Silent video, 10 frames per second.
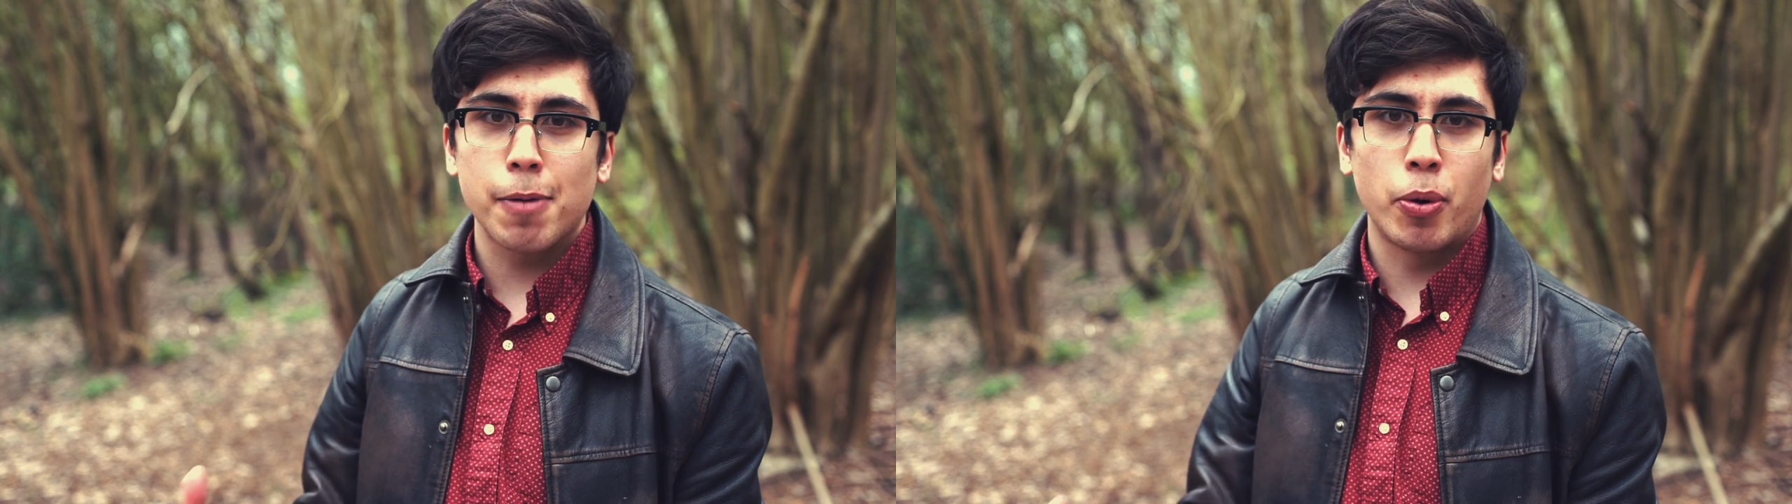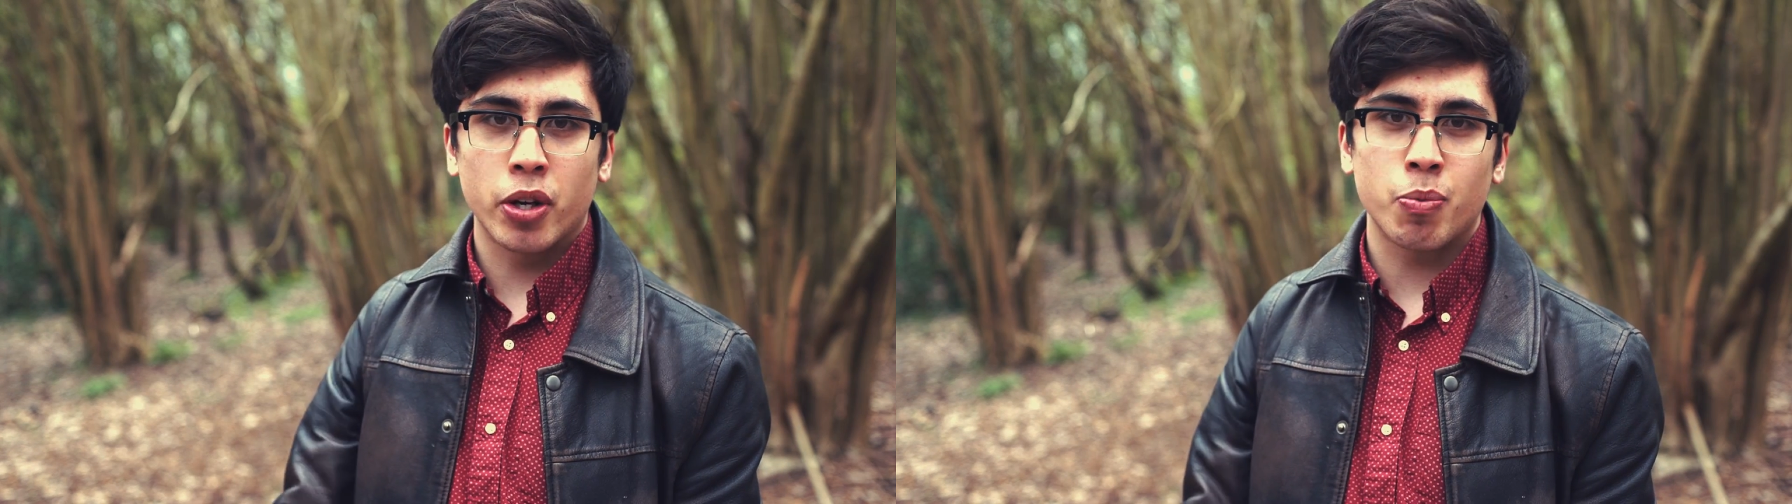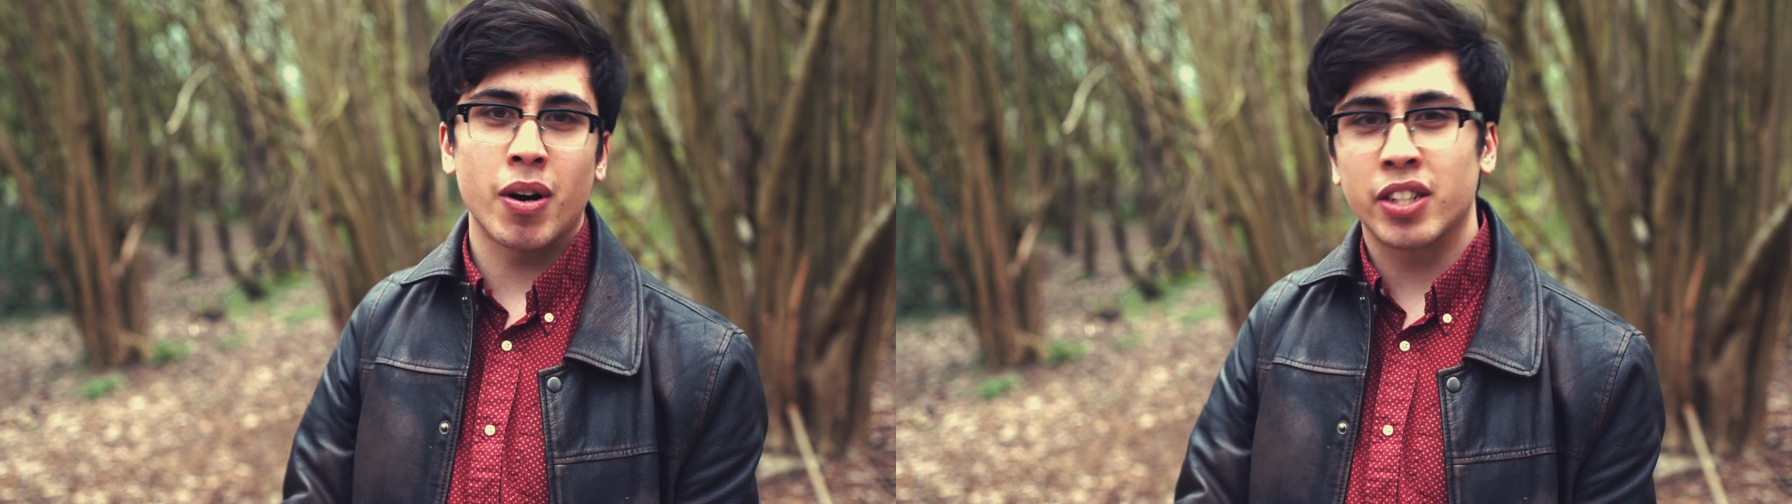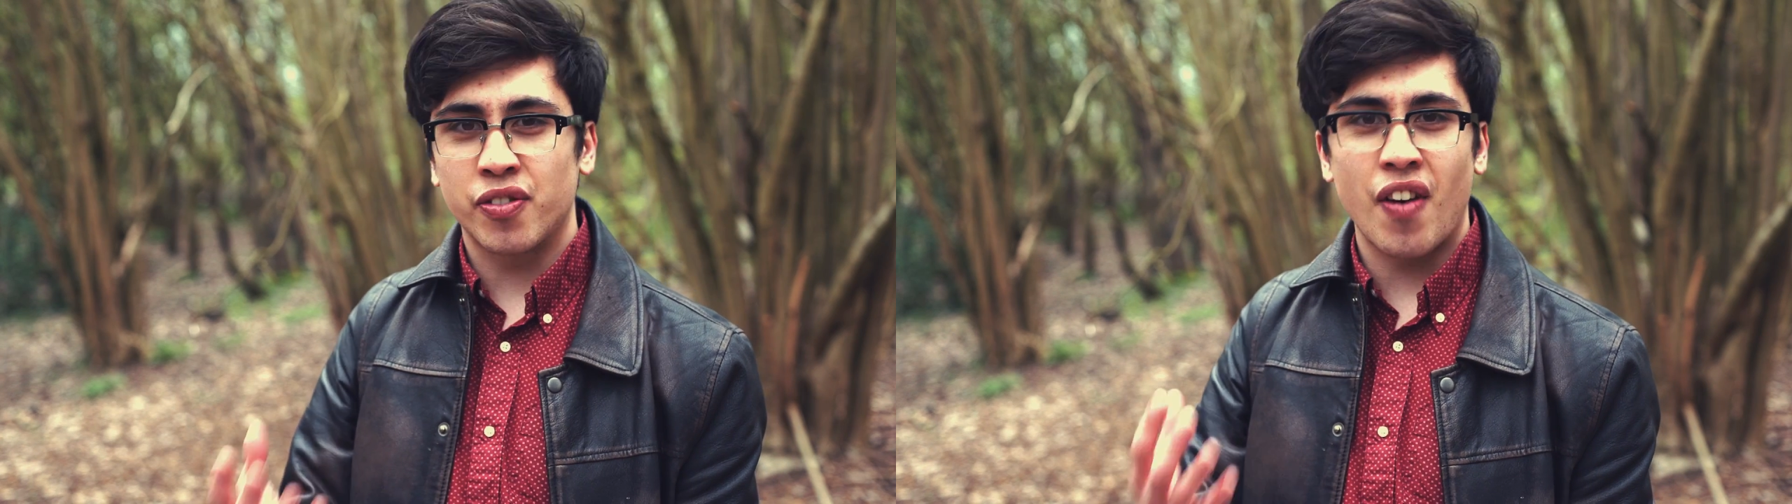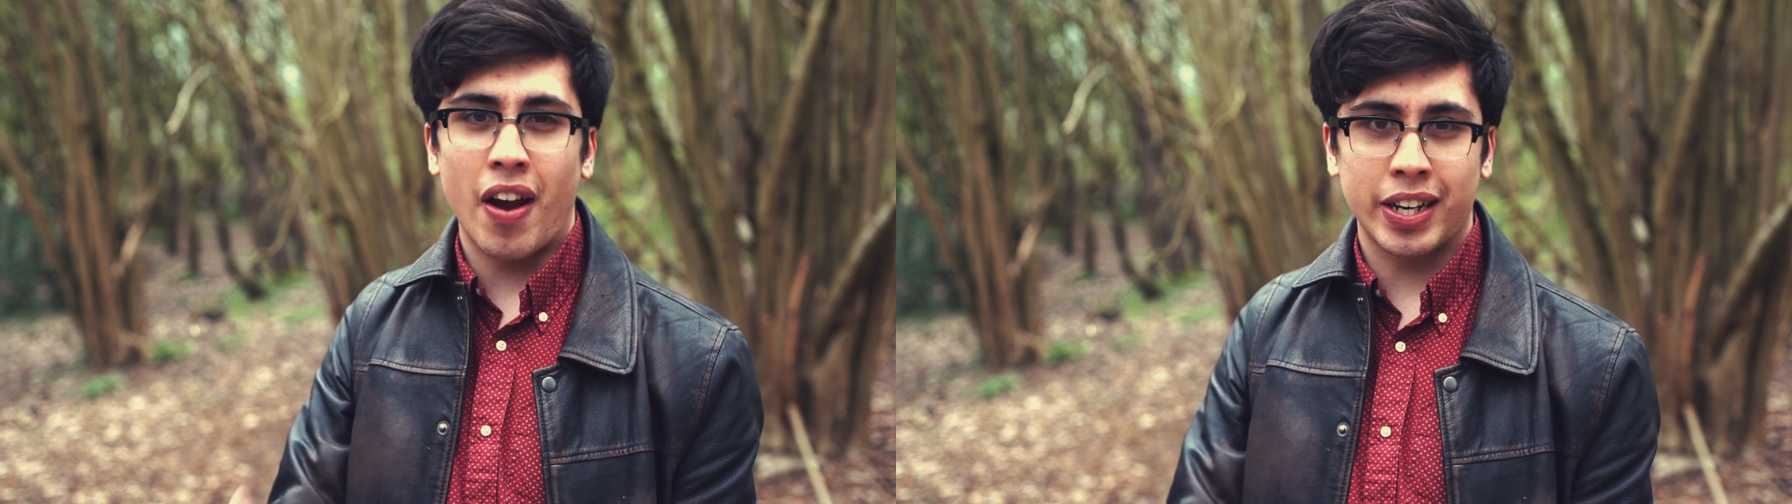at a point where it's
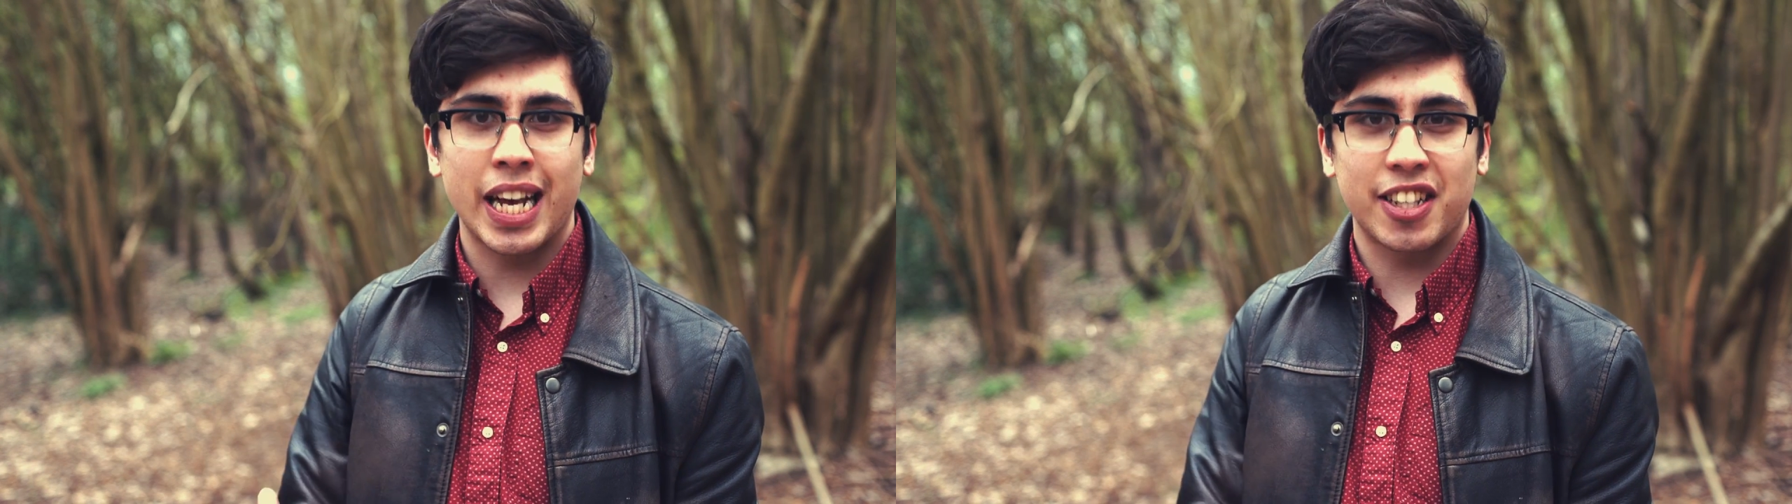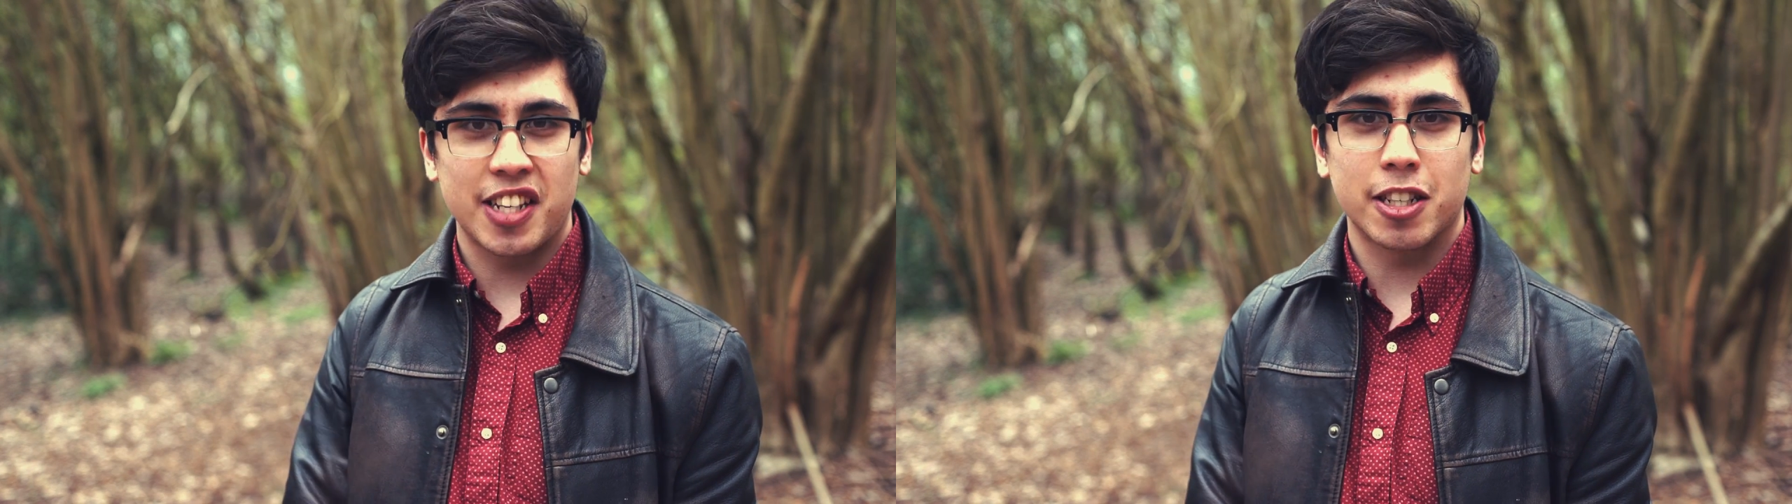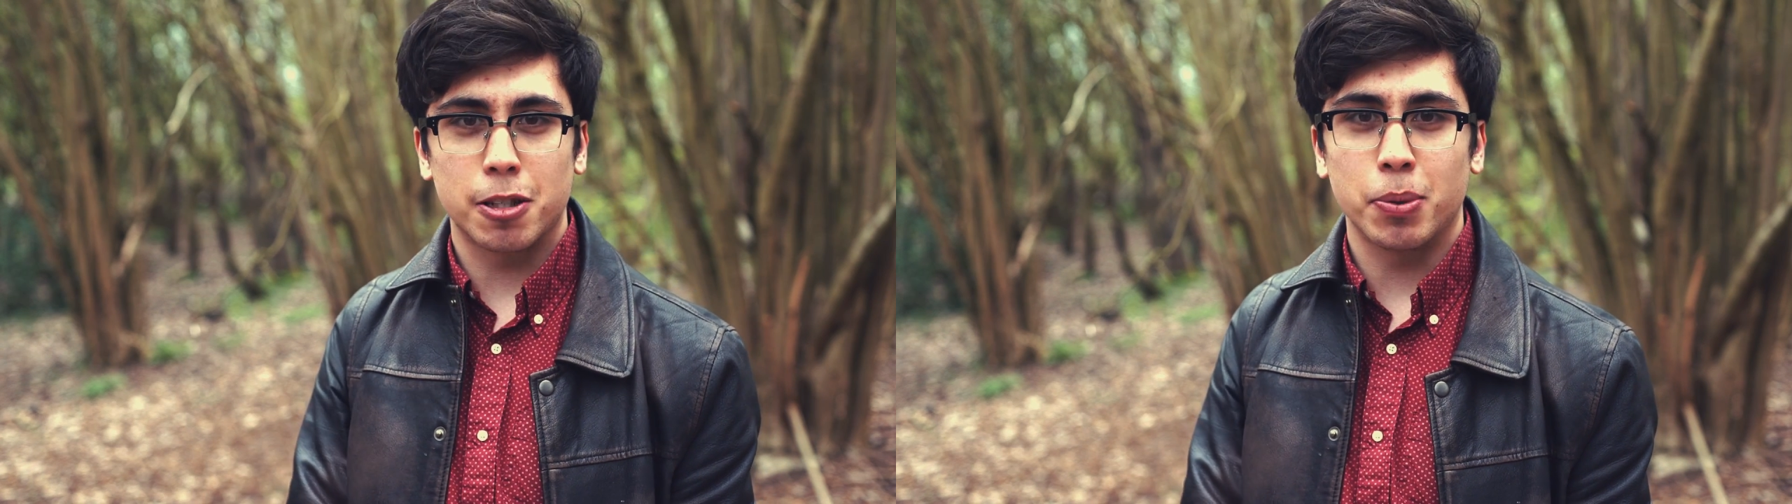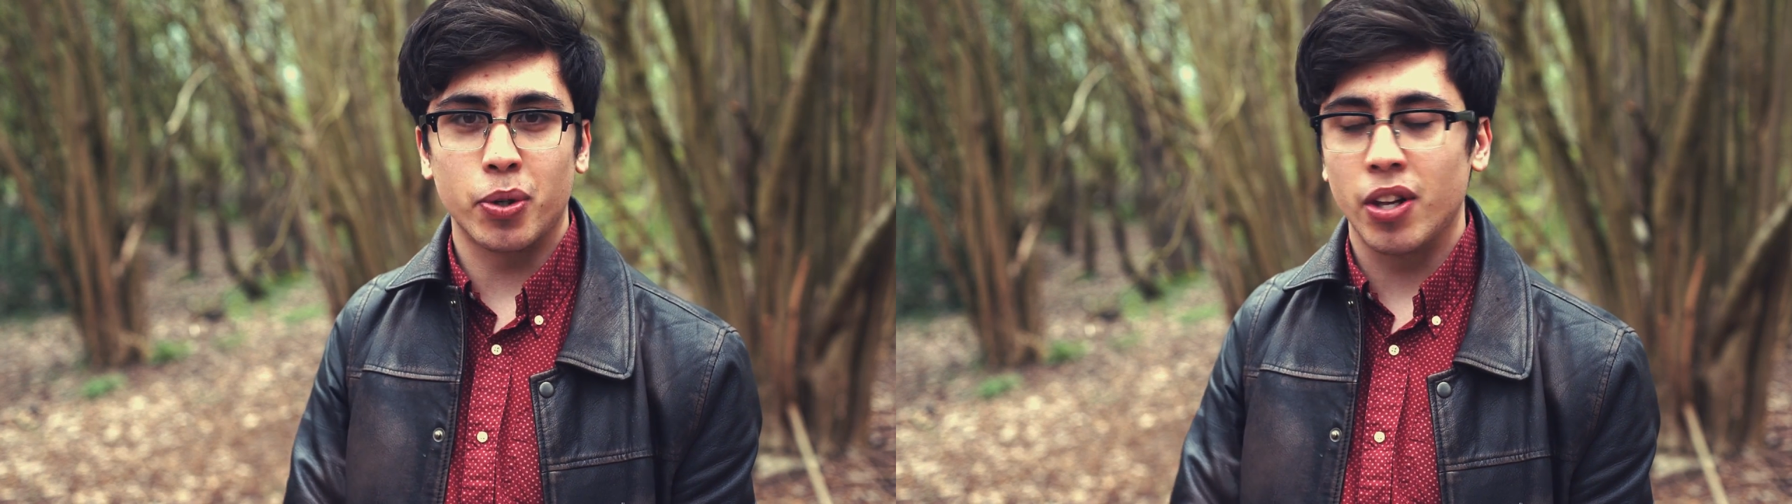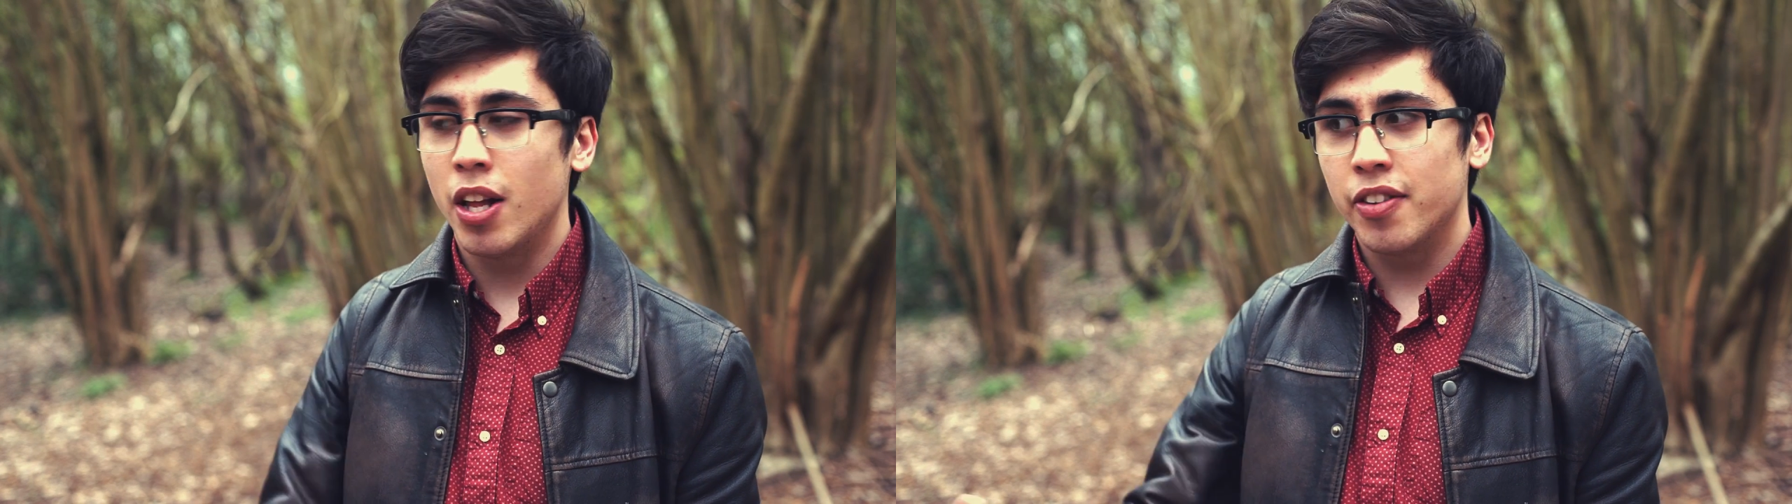very accessible.